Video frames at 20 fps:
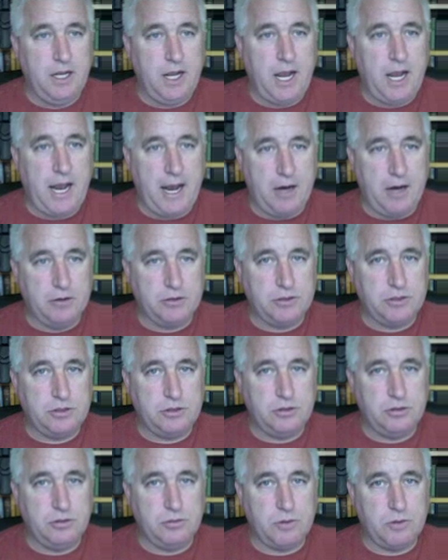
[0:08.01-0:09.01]
how
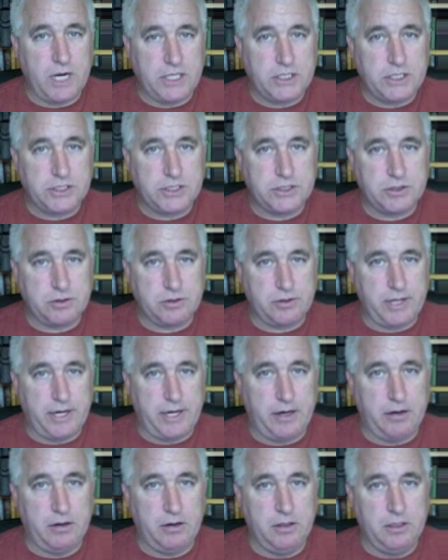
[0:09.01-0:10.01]
to register
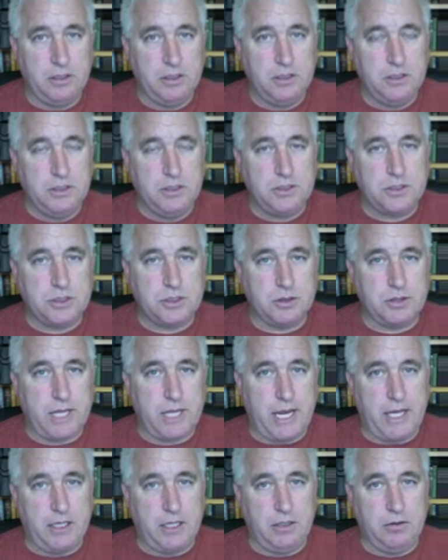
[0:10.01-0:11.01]
there so
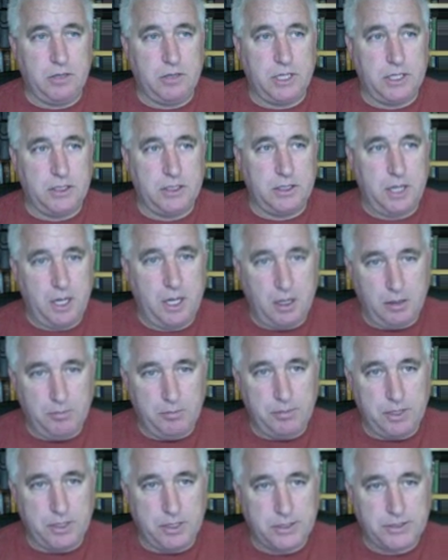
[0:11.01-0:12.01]
that you can
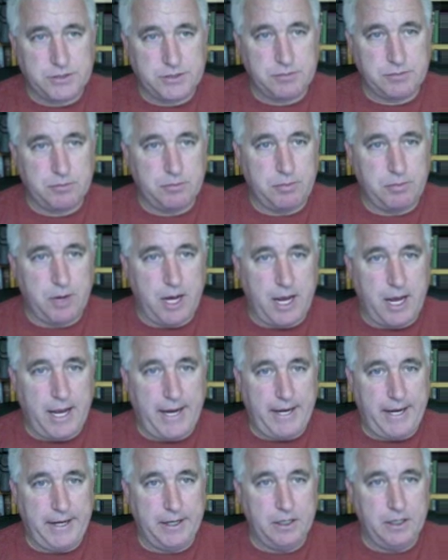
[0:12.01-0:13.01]
help us
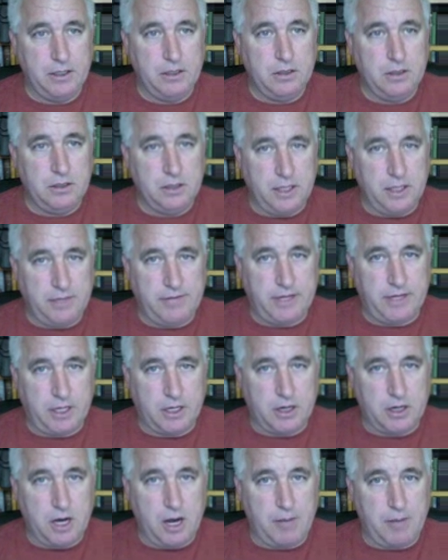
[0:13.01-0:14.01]
by leaving
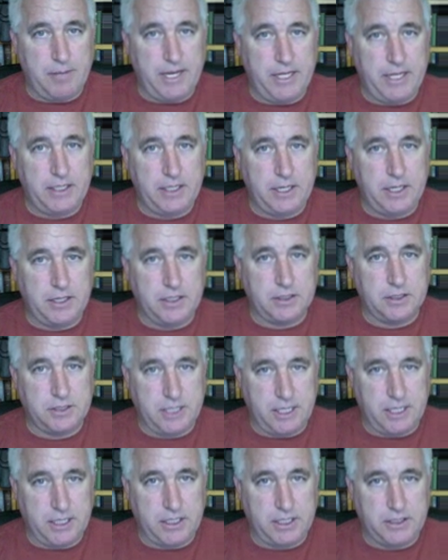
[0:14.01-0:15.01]
a comment in the
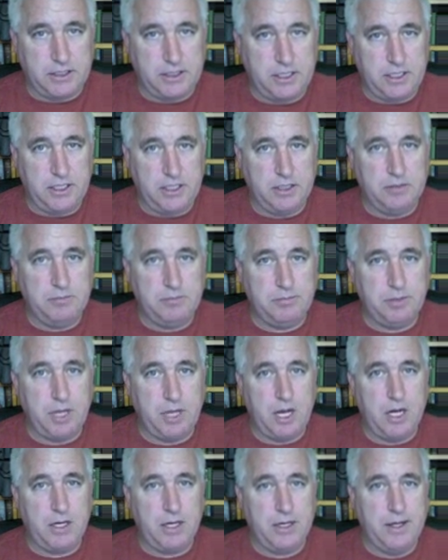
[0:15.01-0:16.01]
Tenacatita
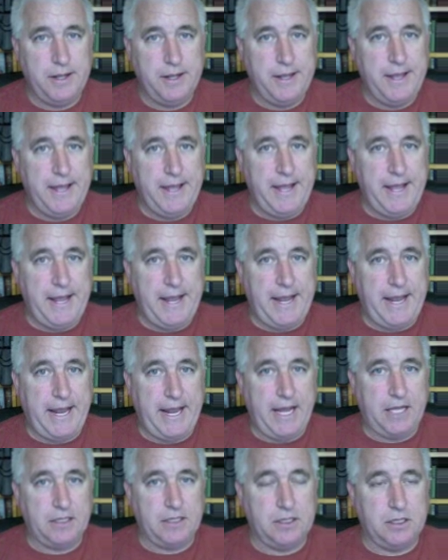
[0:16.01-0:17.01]
blog
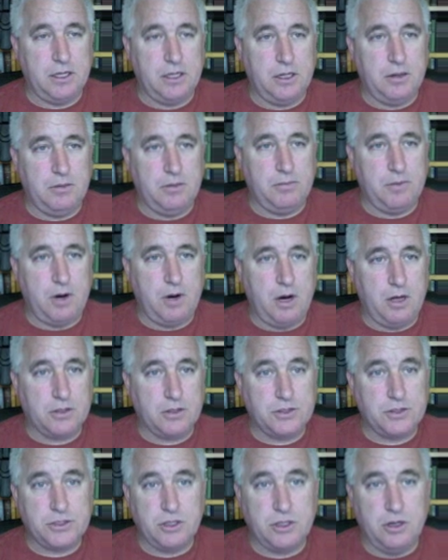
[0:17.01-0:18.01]
and
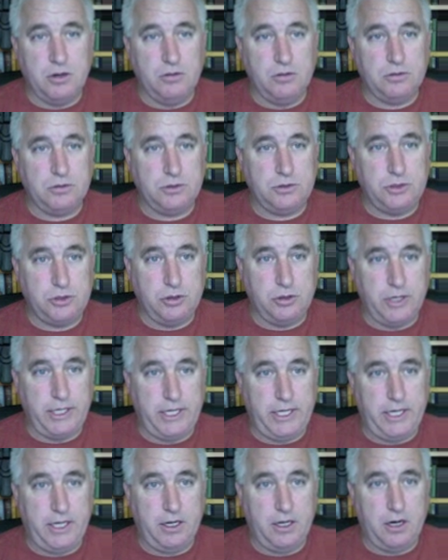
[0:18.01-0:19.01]
also
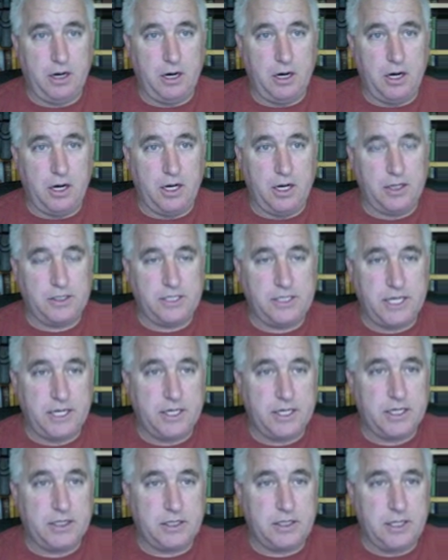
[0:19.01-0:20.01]
joining our
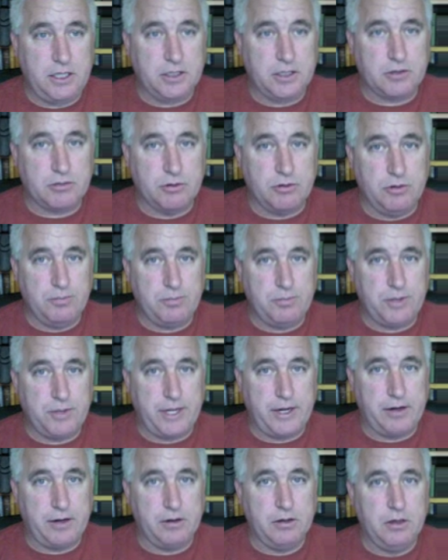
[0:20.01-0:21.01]
Tenacatita group
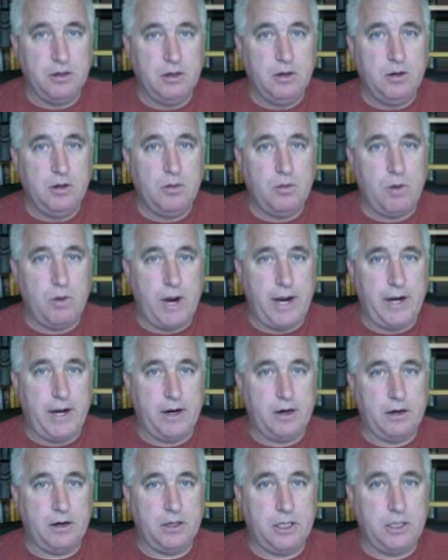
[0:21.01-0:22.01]
there
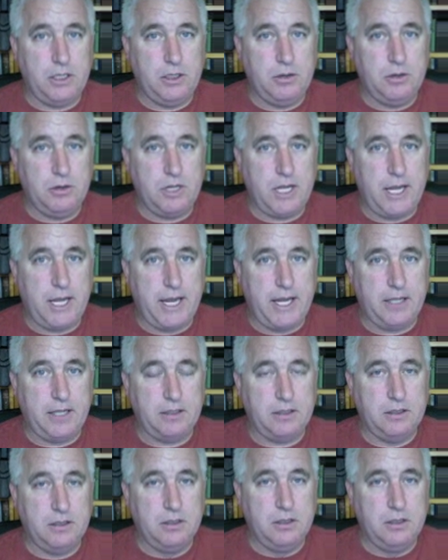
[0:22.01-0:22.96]
where you can